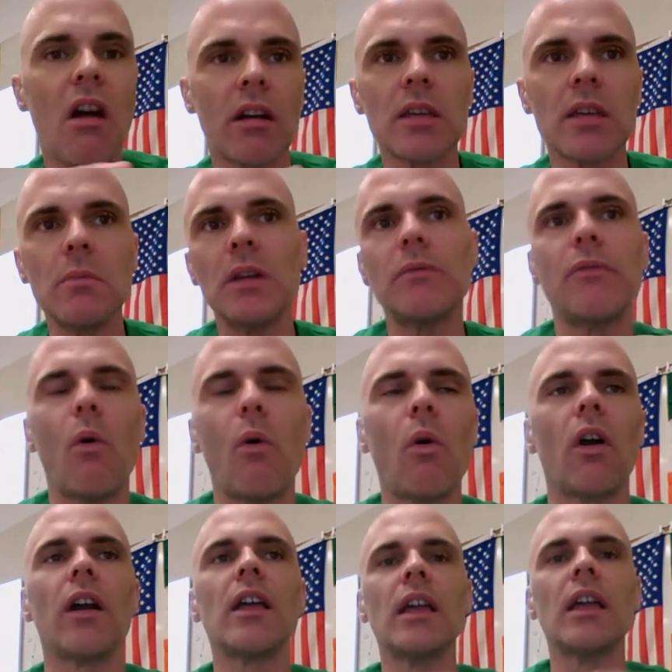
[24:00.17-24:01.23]
we see argument
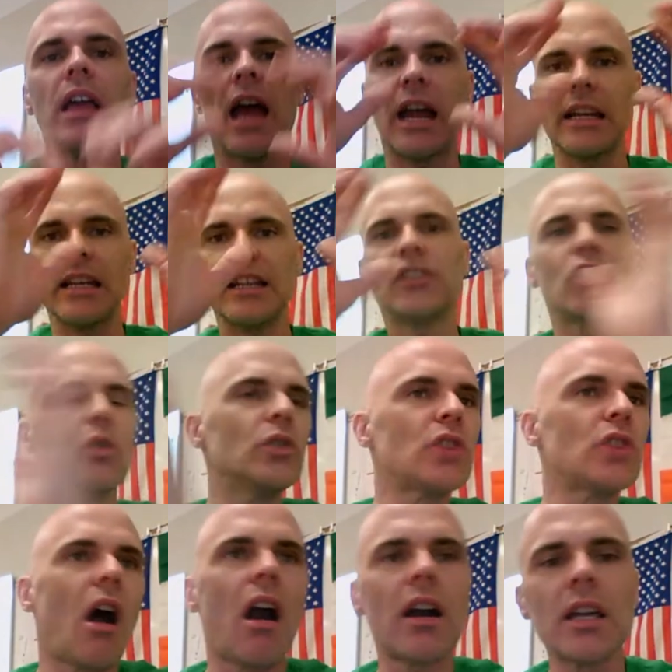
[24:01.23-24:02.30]
4. And
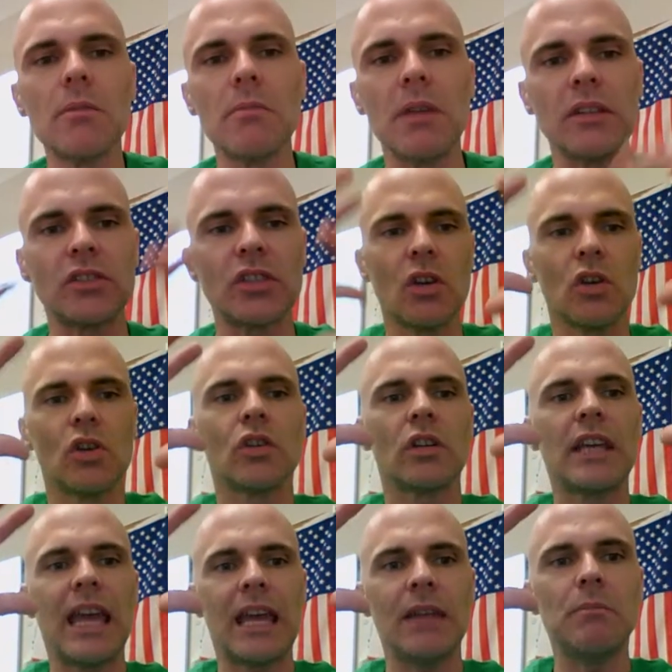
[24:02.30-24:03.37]
each of those arguments
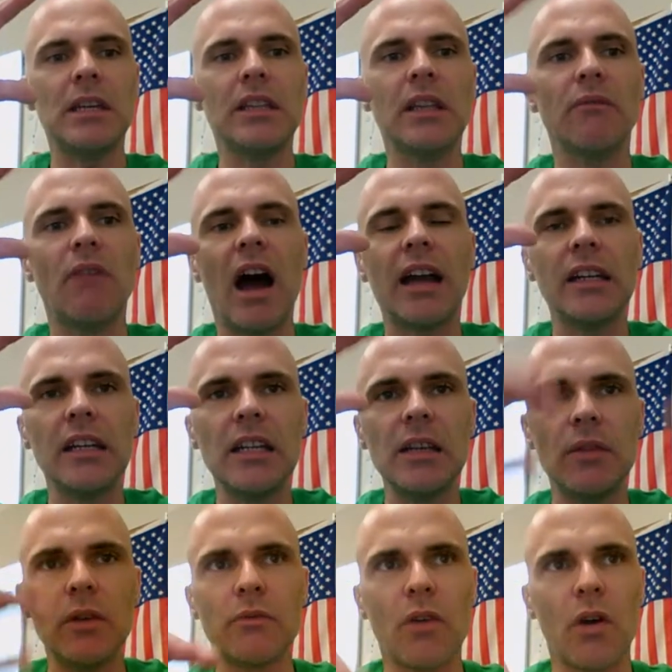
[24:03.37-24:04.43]
can be
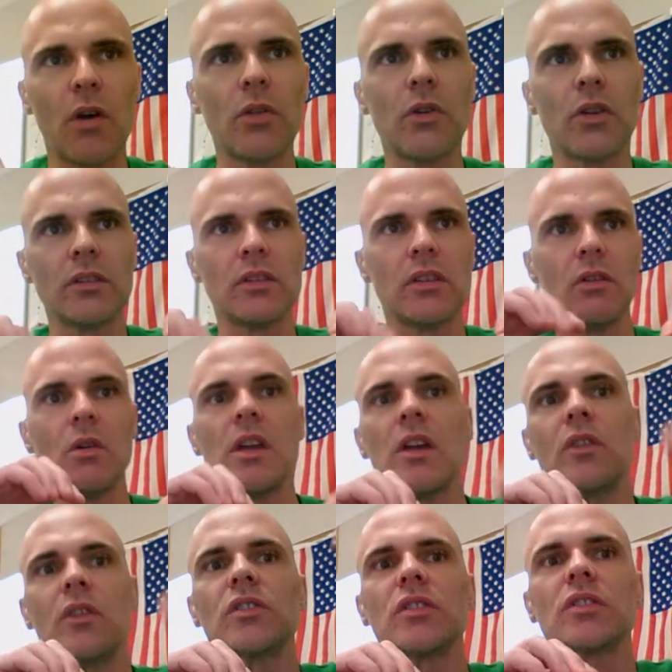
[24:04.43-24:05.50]
divided even further
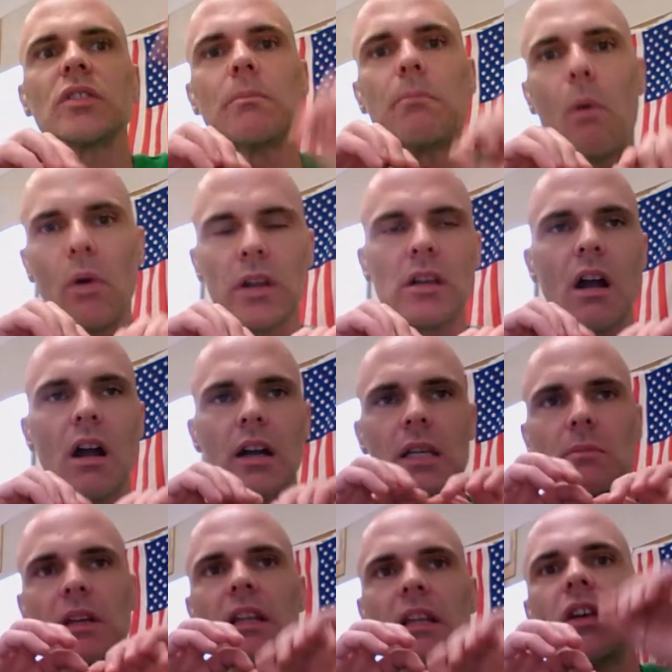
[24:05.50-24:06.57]
into, here's a
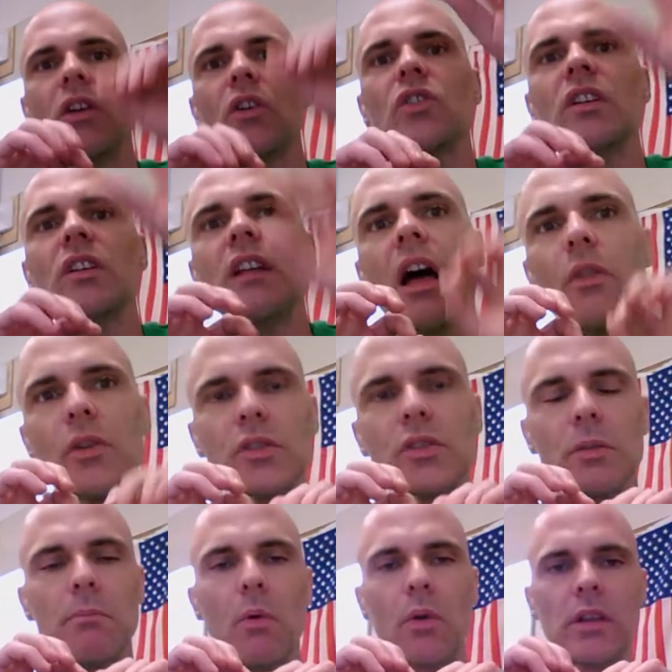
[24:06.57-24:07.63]
supporting argument, here's
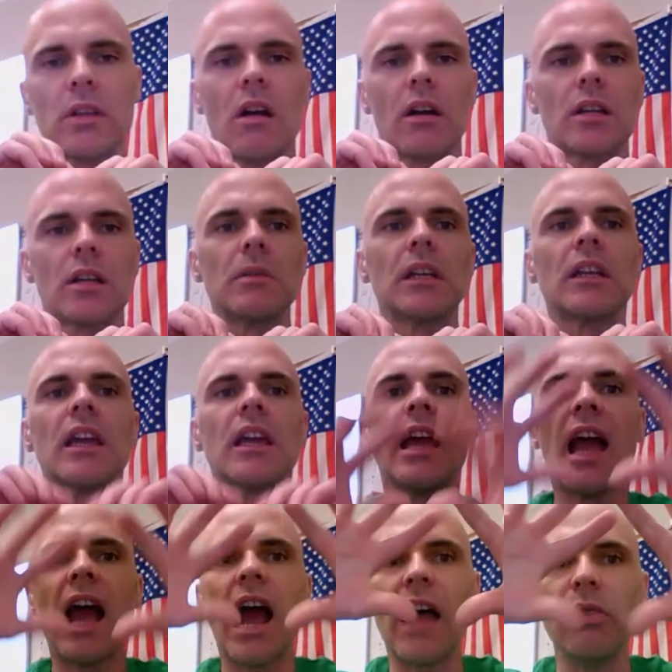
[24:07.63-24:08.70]
another supporting
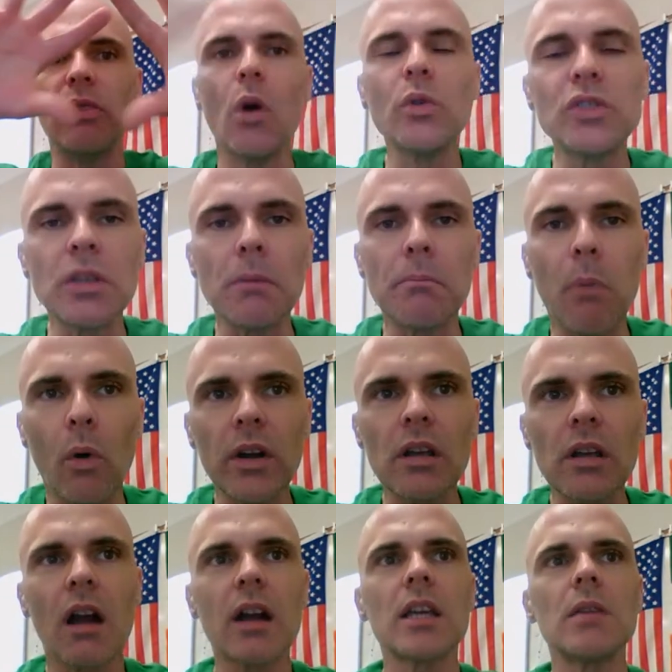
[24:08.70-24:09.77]
argument. And those
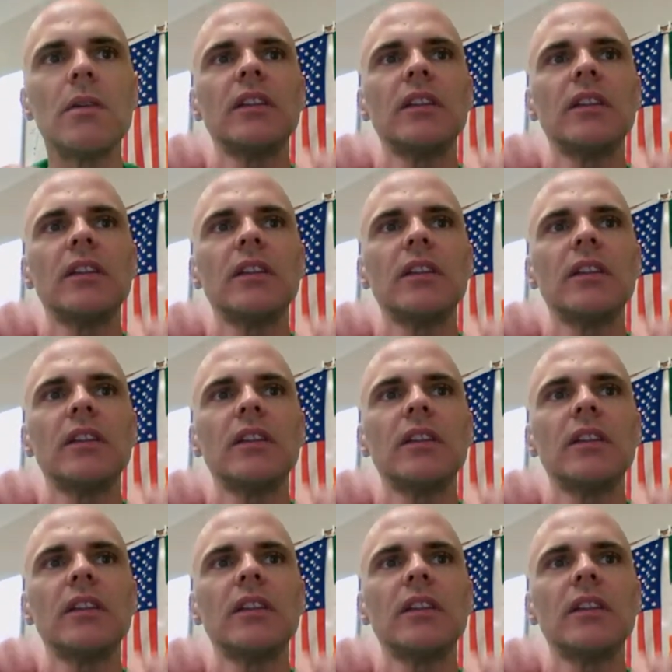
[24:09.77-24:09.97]
supporting